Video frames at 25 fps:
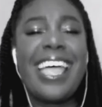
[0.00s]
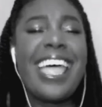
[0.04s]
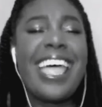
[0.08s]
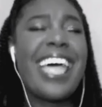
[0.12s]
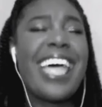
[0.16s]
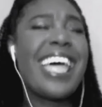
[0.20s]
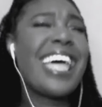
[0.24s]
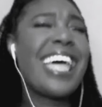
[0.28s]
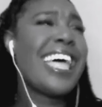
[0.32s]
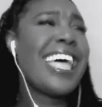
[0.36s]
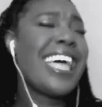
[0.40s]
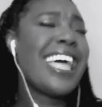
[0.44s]

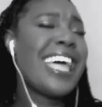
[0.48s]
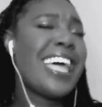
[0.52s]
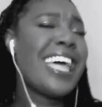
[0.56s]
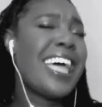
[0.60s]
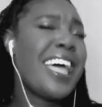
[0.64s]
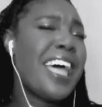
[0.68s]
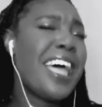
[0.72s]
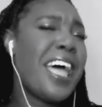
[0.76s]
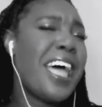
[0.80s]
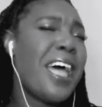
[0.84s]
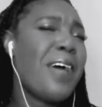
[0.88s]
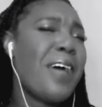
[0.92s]

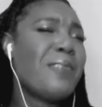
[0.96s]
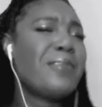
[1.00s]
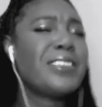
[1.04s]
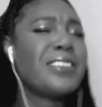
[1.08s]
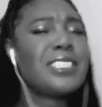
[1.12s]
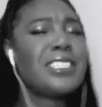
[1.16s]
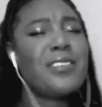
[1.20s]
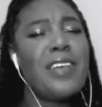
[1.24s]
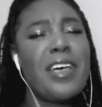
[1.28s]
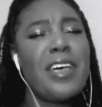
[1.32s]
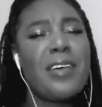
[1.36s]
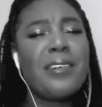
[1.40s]
I
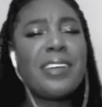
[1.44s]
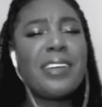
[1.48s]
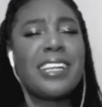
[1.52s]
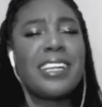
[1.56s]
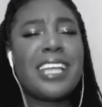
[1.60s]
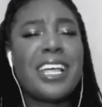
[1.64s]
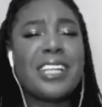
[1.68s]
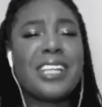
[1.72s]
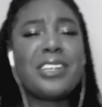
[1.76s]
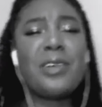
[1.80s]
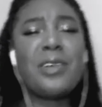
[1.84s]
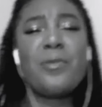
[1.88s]
was falling
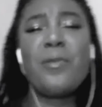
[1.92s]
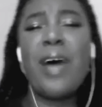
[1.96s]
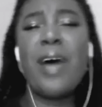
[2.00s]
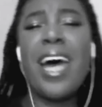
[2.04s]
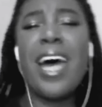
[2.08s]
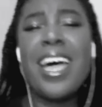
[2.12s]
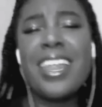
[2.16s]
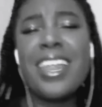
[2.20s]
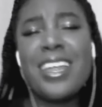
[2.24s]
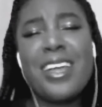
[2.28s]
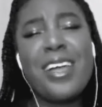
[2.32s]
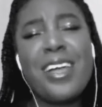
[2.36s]
in the
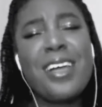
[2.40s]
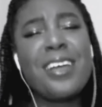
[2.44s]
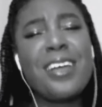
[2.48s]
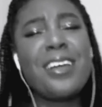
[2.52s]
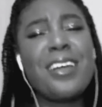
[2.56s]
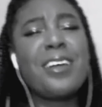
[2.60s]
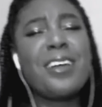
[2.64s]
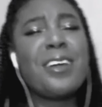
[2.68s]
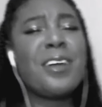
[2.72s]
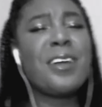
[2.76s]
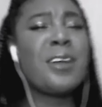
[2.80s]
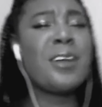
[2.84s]
water
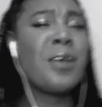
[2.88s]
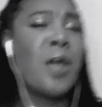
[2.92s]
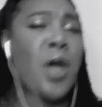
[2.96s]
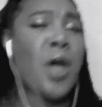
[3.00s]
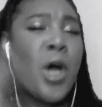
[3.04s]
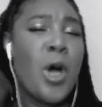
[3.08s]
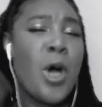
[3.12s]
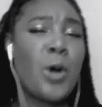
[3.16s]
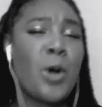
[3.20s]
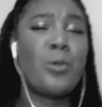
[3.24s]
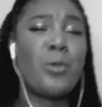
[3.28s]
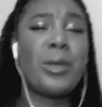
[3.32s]

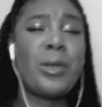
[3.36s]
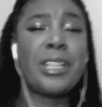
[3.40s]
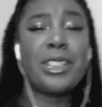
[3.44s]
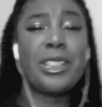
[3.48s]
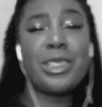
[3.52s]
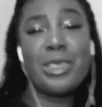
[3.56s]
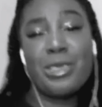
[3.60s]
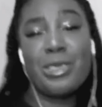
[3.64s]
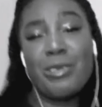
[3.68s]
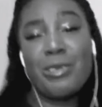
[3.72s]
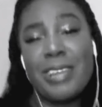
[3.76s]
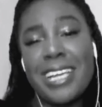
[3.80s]
with
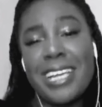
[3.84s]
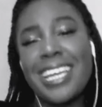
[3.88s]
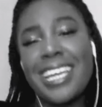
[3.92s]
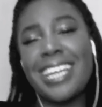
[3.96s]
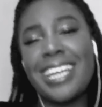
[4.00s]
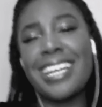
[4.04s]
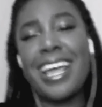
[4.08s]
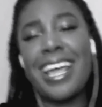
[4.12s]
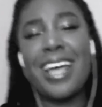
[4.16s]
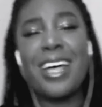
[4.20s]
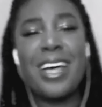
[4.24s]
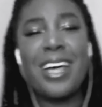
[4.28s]

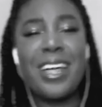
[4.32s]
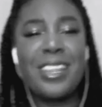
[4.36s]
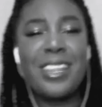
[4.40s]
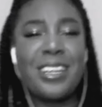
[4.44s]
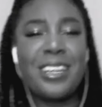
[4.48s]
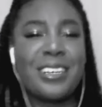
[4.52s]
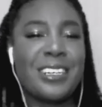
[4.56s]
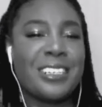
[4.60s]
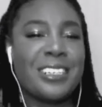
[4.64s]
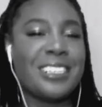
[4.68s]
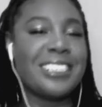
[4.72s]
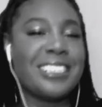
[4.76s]

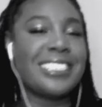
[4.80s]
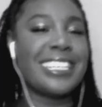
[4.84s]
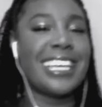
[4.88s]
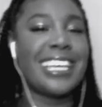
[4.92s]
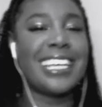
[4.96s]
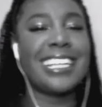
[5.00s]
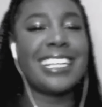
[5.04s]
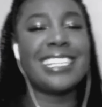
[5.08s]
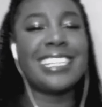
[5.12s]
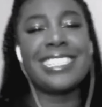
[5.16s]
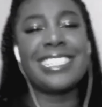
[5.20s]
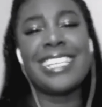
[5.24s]

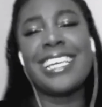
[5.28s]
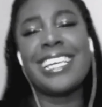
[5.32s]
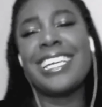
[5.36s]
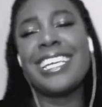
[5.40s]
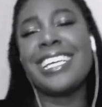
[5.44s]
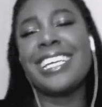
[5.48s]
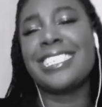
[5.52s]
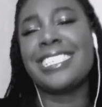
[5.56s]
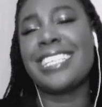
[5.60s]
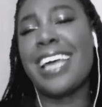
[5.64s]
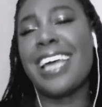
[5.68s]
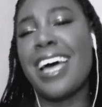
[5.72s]

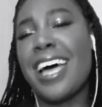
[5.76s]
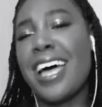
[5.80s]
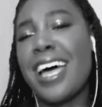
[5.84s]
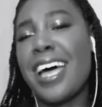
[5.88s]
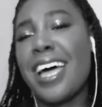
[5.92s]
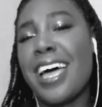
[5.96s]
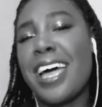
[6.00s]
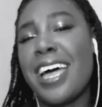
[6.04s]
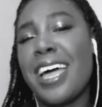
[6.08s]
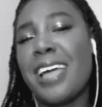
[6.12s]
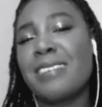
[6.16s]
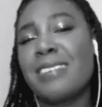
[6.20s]

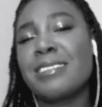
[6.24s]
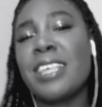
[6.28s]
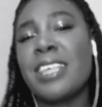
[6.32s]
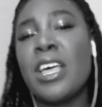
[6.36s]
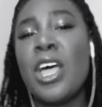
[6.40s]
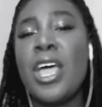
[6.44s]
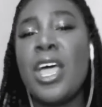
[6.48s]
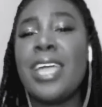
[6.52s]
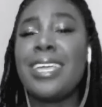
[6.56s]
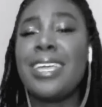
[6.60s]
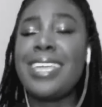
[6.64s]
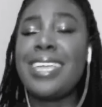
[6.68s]
$3.06.
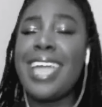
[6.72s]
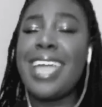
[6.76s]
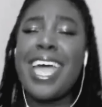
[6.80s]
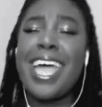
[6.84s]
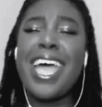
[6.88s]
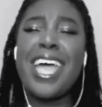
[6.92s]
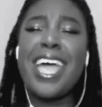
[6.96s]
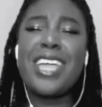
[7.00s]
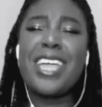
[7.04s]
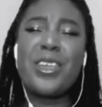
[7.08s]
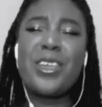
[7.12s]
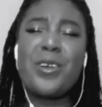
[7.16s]

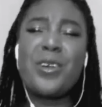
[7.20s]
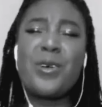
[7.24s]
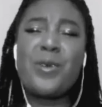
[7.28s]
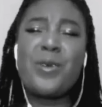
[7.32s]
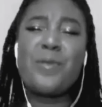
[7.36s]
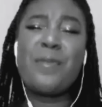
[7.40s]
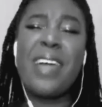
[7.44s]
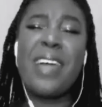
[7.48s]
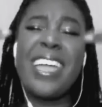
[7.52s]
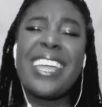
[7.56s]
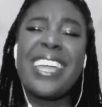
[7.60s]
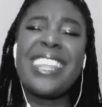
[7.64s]
Yeah, you
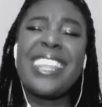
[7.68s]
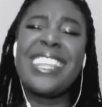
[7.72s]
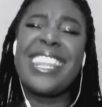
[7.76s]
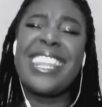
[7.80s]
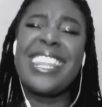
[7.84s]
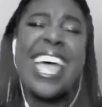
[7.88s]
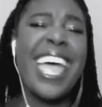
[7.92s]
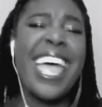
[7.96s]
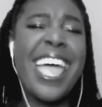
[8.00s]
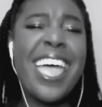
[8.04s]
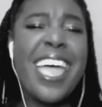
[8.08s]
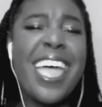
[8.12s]
may
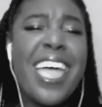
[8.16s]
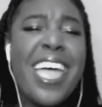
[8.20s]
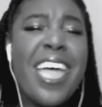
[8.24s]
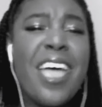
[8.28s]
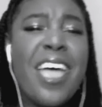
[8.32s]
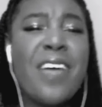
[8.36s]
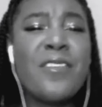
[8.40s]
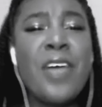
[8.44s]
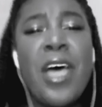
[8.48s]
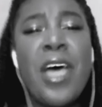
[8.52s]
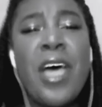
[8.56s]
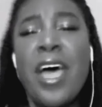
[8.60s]

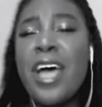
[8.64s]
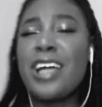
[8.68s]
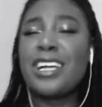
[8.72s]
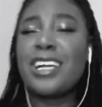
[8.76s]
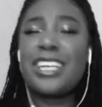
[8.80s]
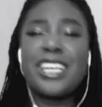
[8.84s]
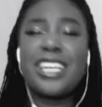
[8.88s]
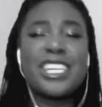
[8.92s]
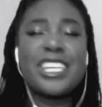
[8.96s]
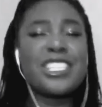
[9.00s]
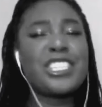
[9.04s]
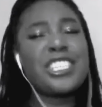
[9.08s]
laugh,
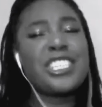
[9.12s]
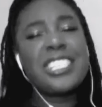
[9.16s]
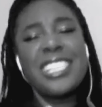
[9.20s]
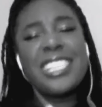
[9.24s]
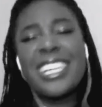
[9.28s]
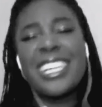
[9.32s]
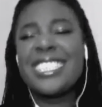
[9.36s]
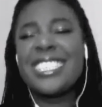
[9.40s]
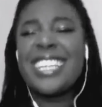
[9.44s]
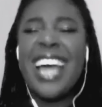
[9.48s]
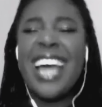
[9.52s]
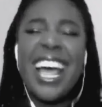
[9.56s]
cause you
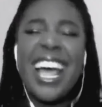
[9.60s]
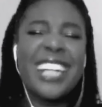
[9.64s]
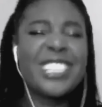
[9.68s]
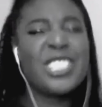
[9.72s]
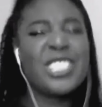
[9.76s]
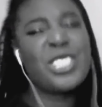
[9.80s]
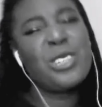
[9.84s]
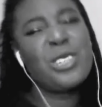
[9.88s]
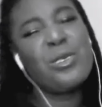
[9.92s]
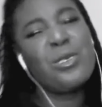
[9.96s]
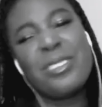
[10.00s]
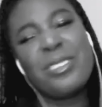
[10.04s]
did not
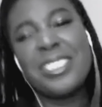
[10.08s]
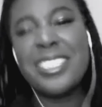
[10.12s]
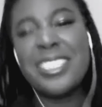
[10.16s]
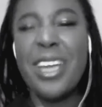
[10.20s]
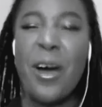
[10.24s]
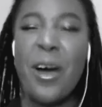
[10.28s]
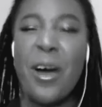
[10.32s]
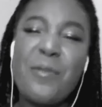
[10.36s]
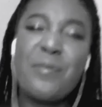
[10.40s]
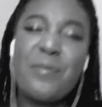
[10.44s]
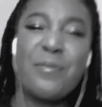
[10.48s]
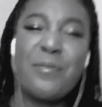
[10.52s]
do
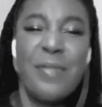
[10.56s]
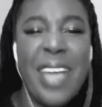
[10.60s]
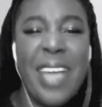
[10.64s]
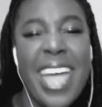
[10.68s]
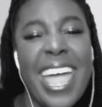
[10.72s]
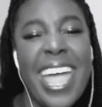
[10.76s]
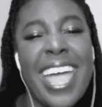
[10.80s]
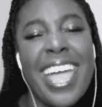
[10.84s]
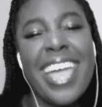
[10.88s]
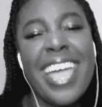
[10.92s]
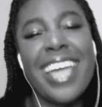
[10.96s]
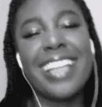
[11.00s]
your
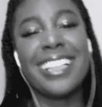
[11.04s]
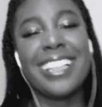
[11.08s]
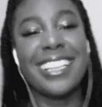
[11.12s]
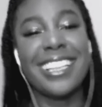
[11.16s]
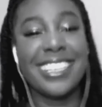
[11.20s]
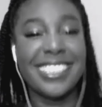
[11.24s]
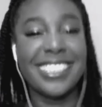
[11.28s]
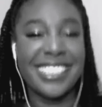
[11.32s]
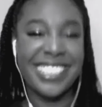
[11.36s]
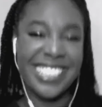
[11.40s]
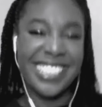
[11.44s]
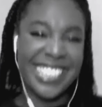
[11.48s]
math.
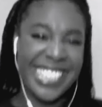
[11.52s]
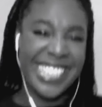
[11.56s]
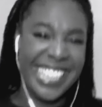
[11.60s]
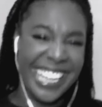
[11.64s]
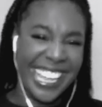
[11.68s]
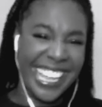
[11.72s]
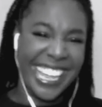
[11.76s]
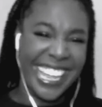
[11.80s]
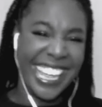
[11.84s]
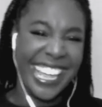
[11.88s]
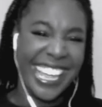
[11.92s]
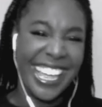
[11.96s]

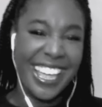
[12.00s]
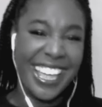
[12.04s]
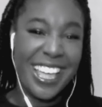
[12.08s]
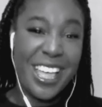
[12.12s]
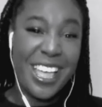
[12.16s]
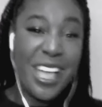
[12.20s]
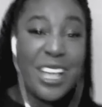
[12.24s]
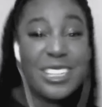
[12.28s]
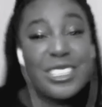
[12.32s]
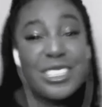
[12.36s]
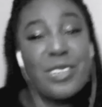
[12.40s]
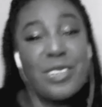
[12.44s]

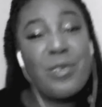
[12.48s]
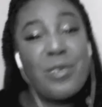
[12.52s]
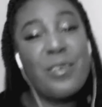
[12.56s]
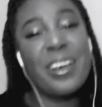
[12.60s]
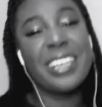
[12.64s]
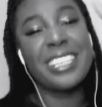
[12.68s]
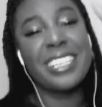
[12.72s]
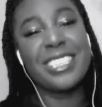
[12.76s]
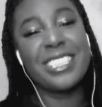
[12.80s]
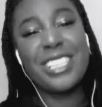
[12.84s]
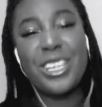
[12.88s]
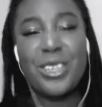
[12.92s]
So
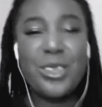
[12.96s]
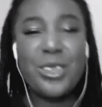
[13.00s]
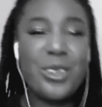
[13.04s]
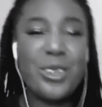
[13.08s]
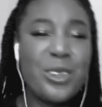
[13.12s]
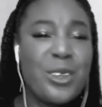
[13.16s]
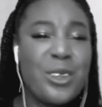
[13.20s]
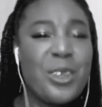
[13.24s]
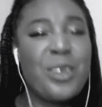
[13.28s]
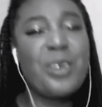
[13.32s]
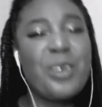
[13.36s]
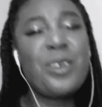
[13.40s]
1,
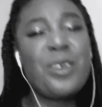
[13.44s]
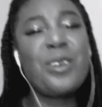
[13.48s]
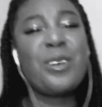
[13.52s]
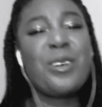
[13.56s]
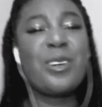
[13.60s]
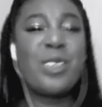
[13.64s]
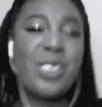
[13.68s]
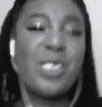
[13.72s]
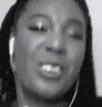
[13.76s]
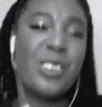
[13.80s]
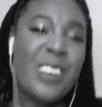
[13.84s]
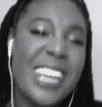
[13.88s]

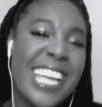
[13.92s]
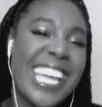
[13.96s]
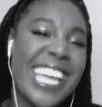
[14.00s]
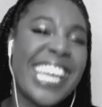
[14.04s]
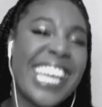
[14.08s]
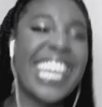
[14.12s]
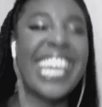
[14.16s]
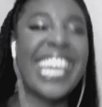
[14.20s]
2, 3.